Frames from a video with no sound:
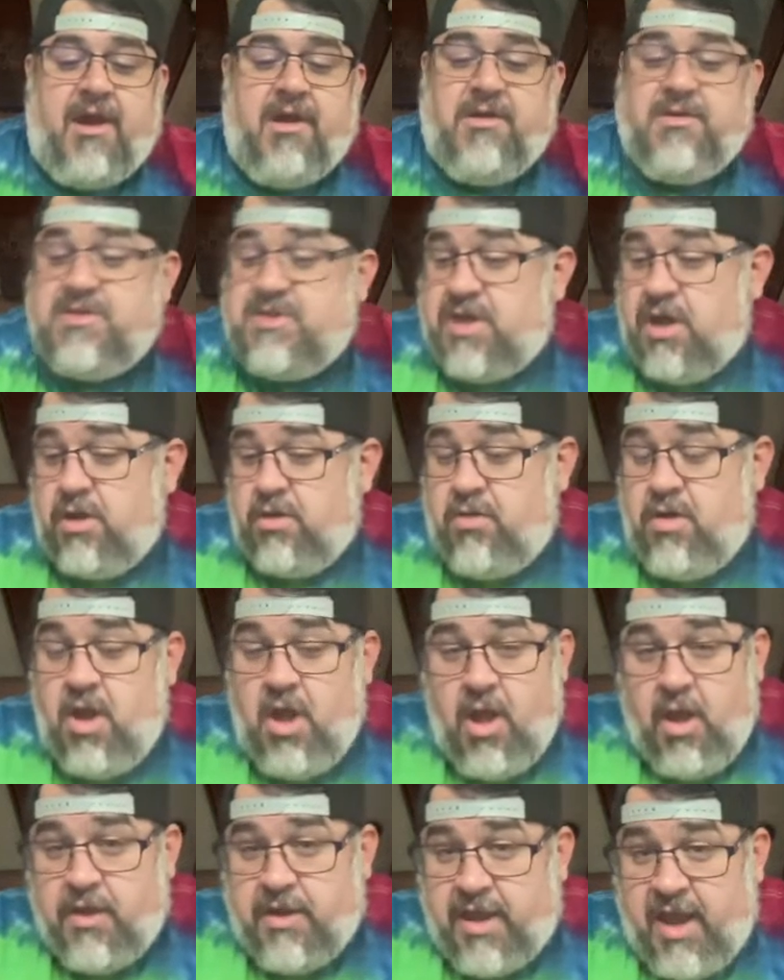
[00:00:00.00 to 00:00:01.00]
So
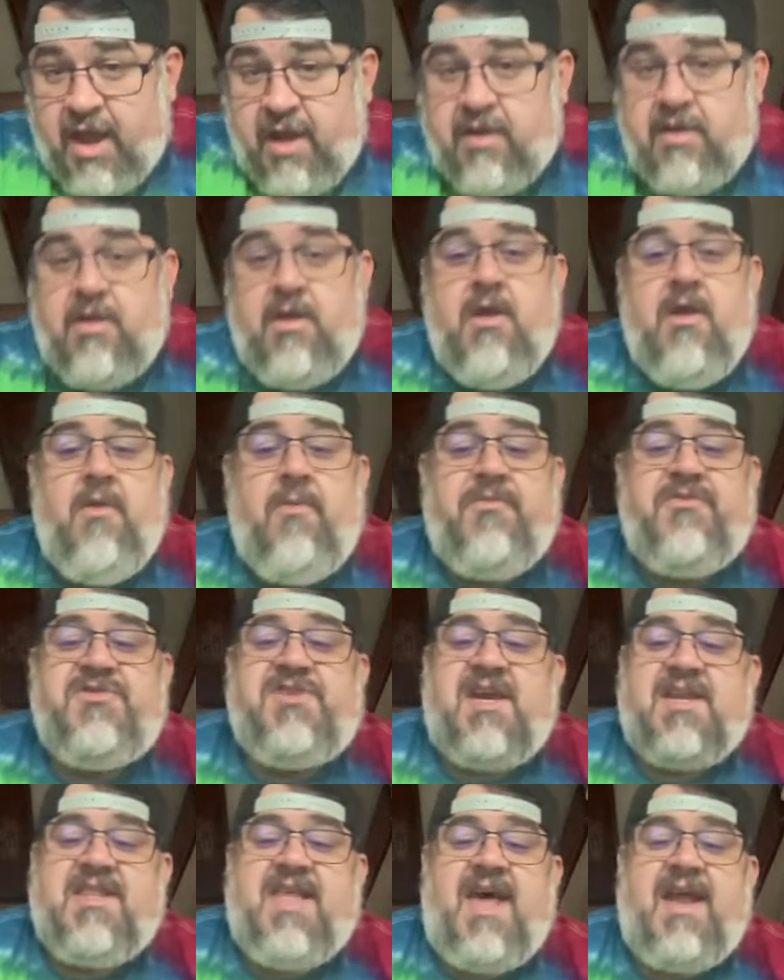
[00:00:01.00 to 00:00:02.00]
yeah,
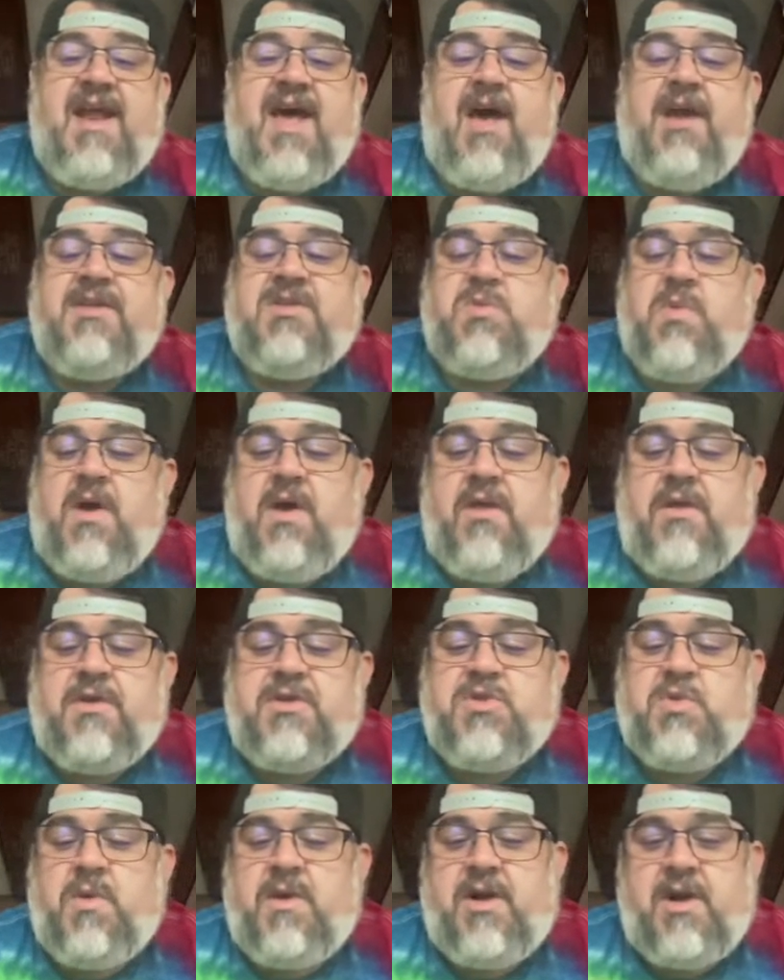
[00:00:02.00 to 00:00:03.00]
check that out as well
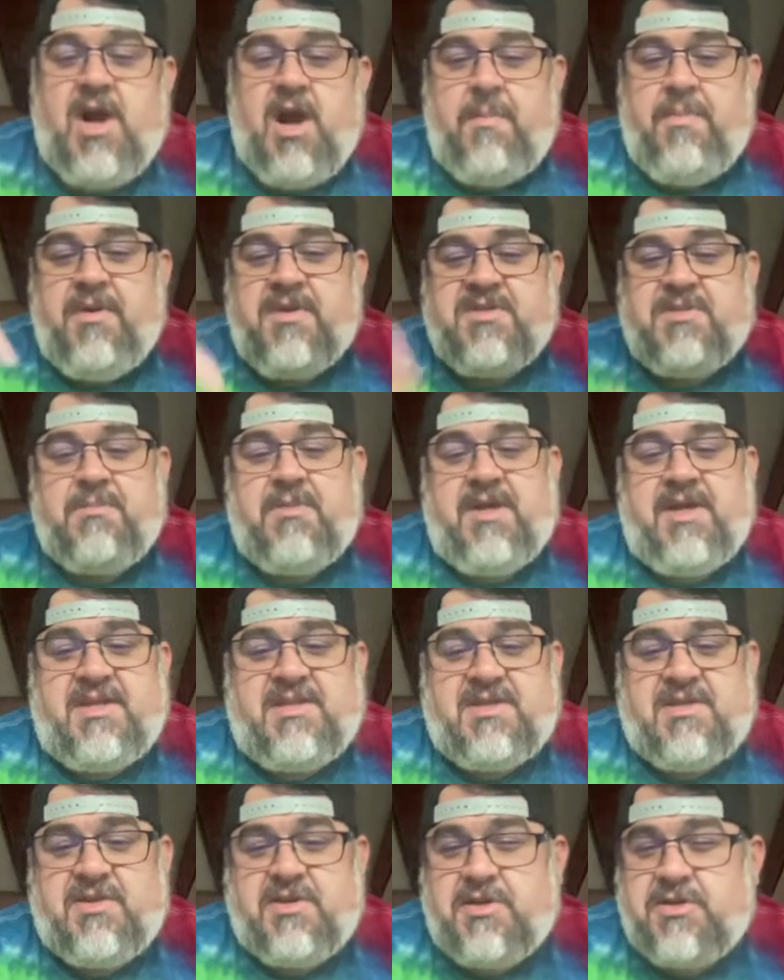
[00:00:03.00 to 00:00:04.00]
on Twitter. I'll put some
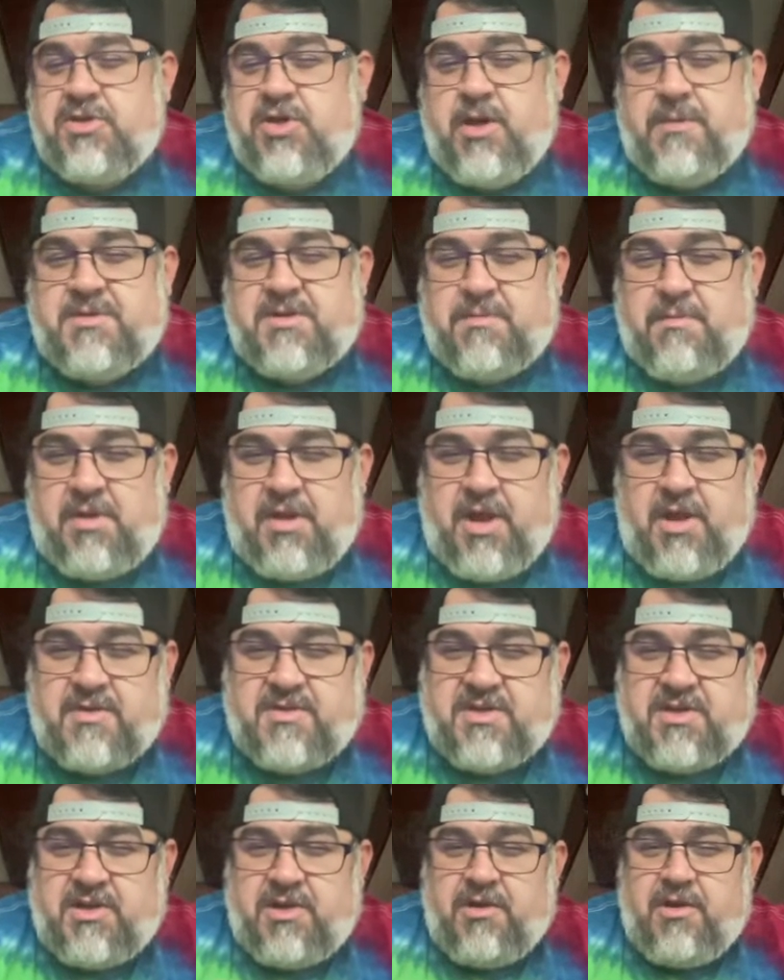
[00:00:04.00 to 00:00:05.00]
links in the description below
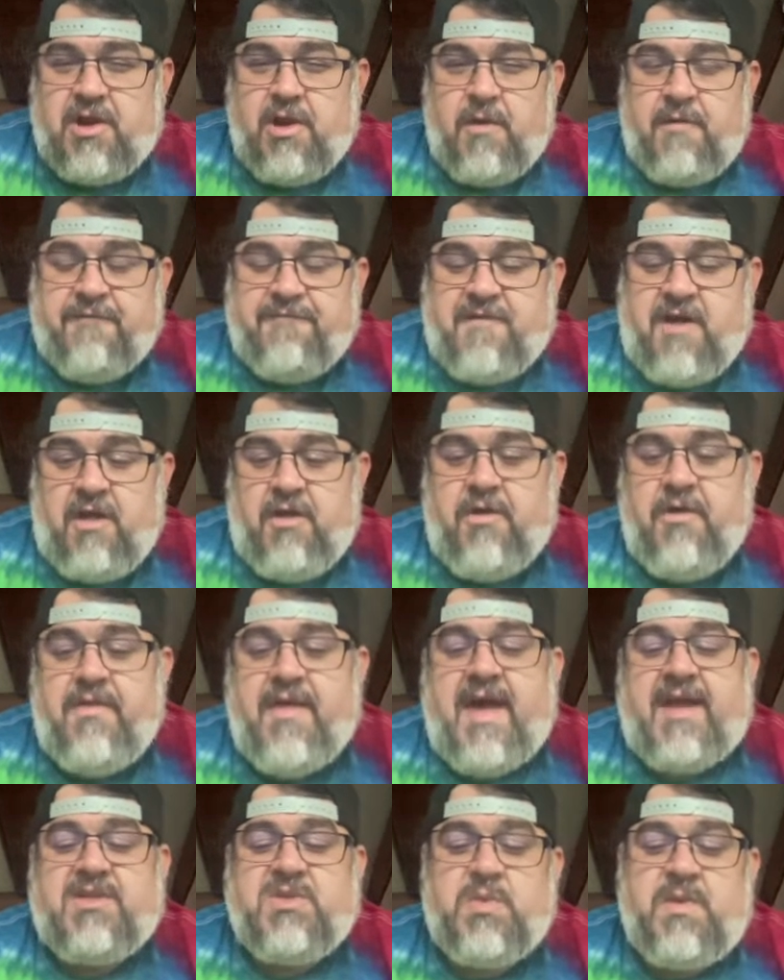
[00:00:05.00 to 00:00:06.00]
so you can go and follow
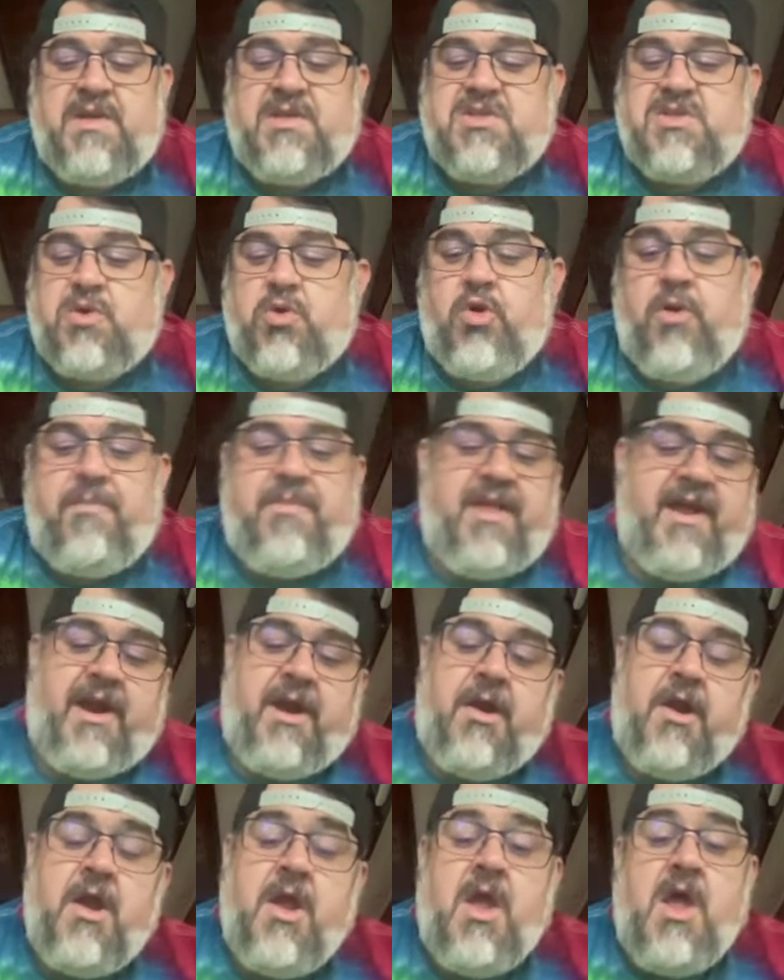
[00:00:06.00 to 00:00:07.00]
that tweet storm
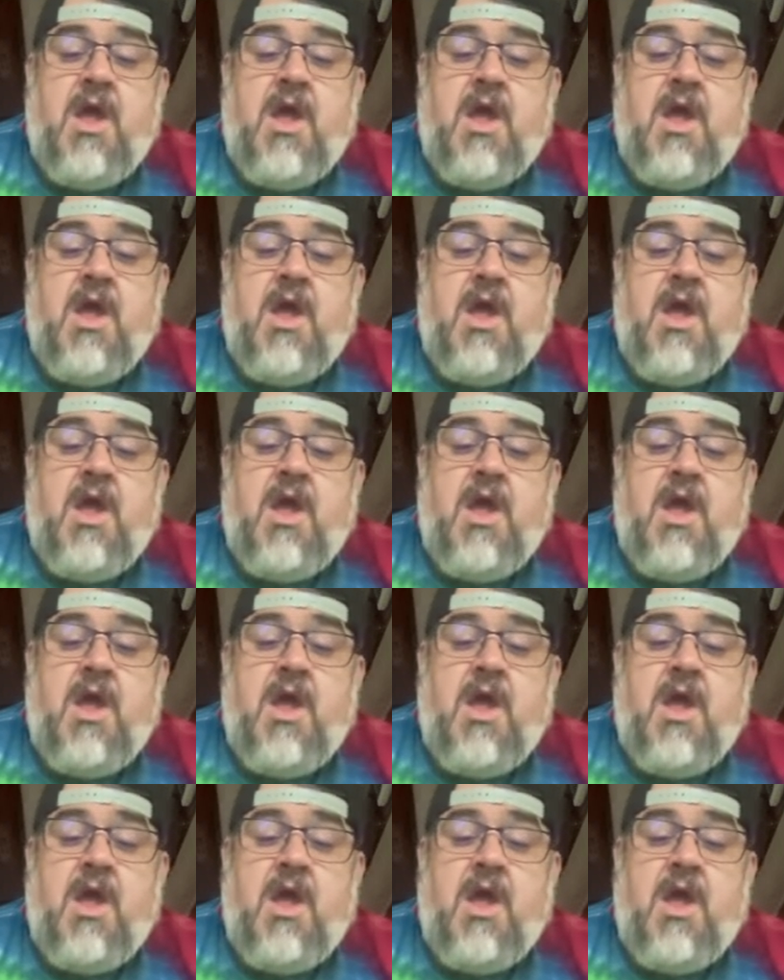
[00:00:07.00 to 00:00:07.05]
there.